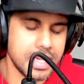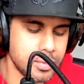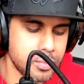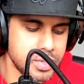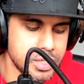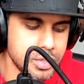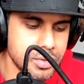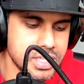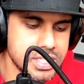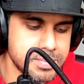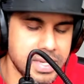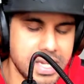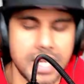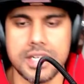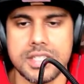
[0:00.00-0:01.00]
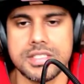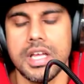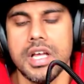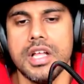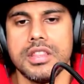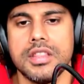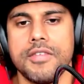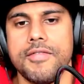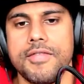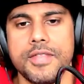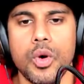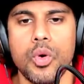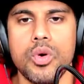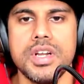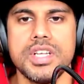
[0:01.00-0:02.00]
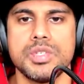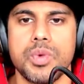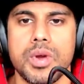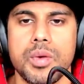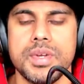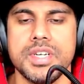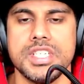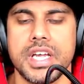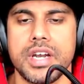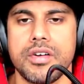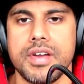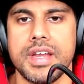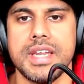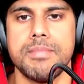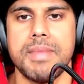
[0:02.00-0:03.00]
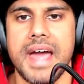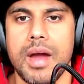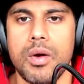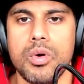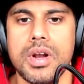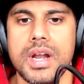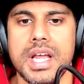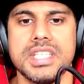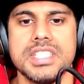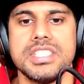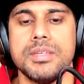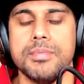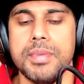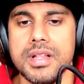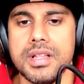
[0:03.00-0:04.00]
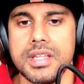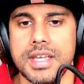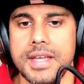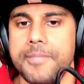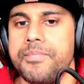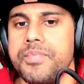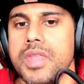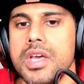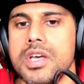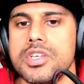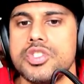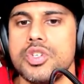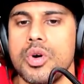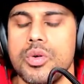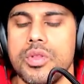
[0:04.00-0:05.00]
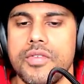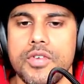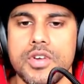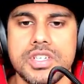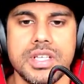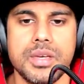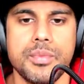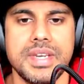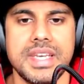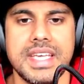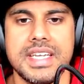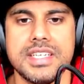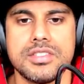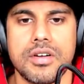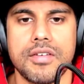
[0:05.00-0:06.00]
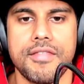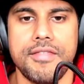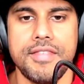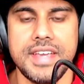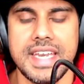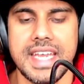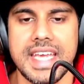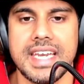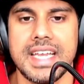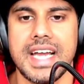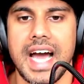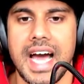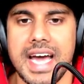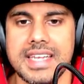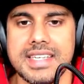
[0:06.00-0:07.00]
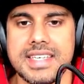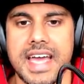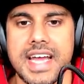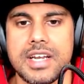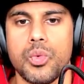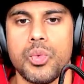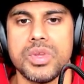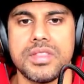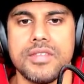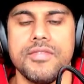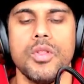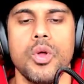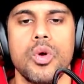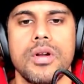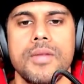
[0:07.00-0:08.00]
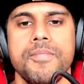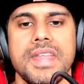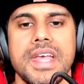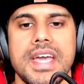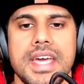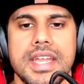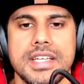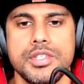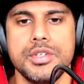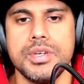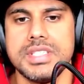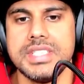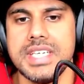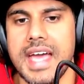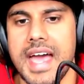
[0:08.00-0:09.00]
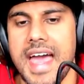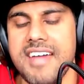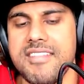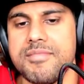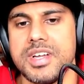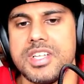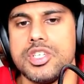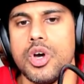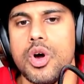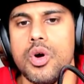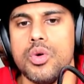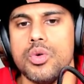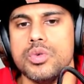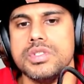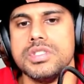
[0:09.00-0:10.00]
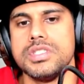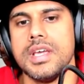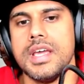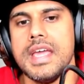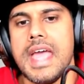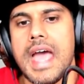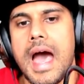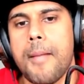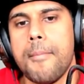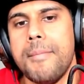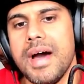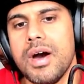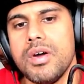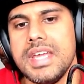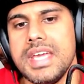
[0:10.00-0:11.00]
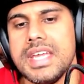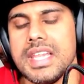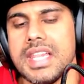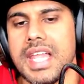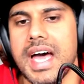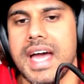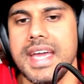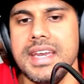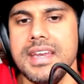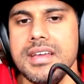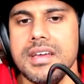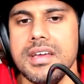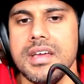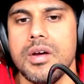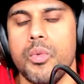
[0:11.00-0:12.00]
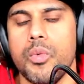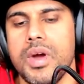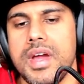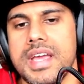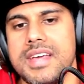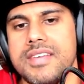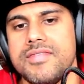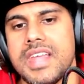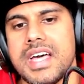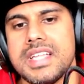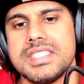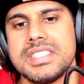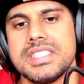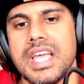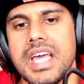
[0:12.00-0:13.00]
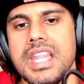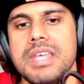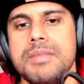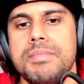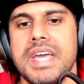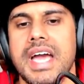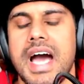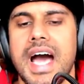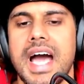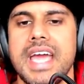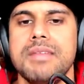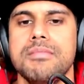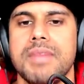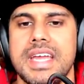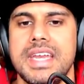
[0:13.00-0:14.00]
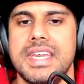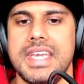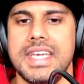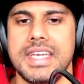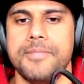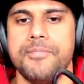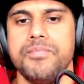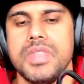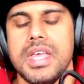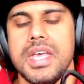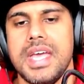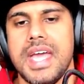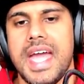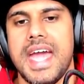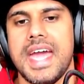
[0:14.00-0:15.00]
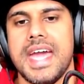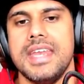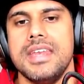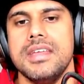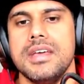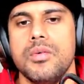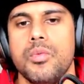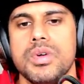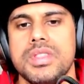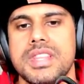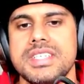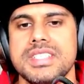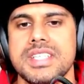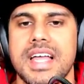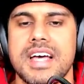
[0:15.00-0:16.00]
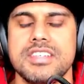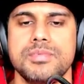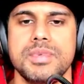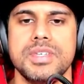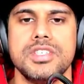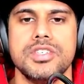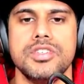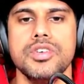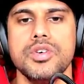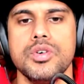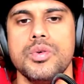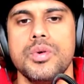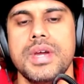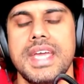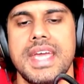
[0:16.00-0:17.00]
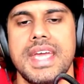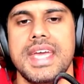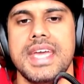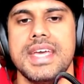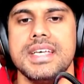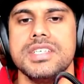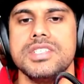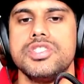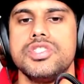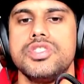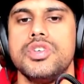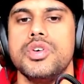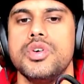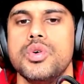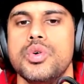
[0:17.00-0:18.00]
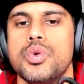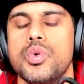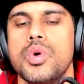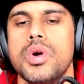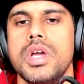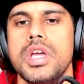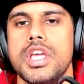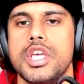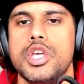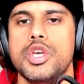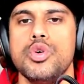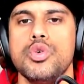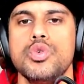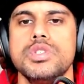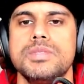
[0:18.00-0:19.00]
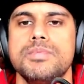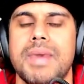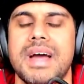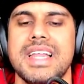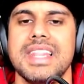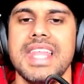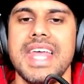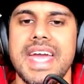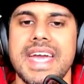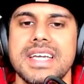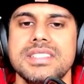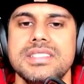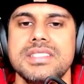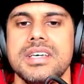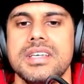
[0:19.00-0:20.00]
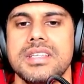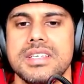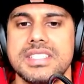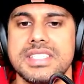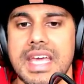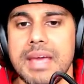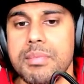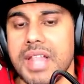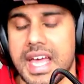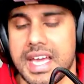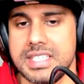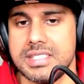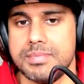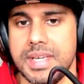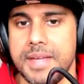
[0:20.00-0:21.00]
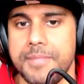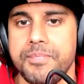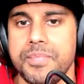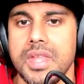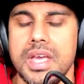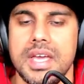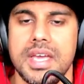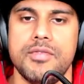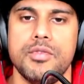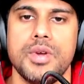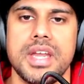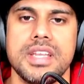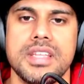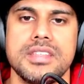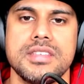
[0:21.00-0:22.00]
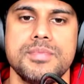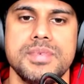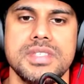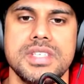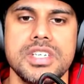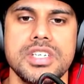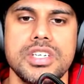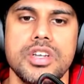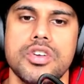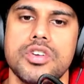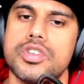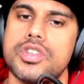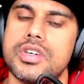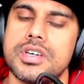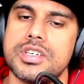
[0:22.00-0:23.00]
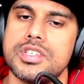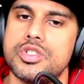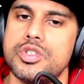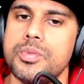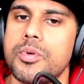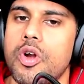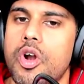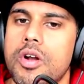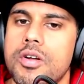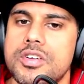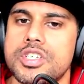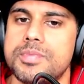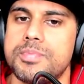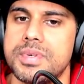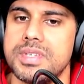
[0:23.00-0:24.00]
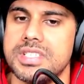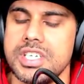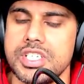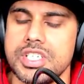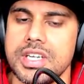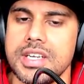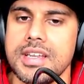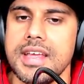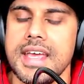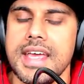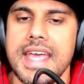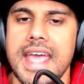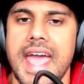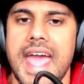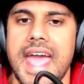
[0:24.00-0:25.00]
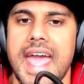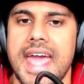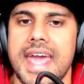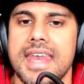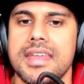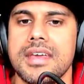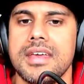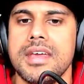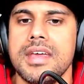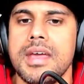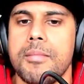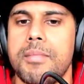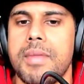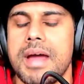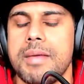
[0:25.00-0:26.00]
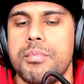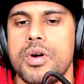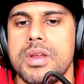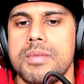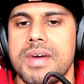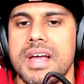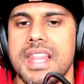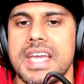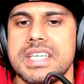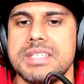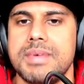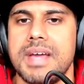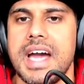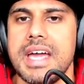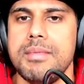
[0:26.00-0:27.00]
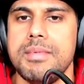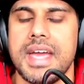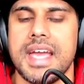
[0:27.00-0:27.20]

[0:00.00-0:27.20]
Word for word: we do this because the floor is where we generate power and stability. So the first thing we need is our feet in contact with the floor. As you can see, I have my toes about in line, if not slightly behind my knee. And what this allows me to do is to use my legs to stabilize me. If you get into this position, you're in a super arched position, and by putting my legs behind me, I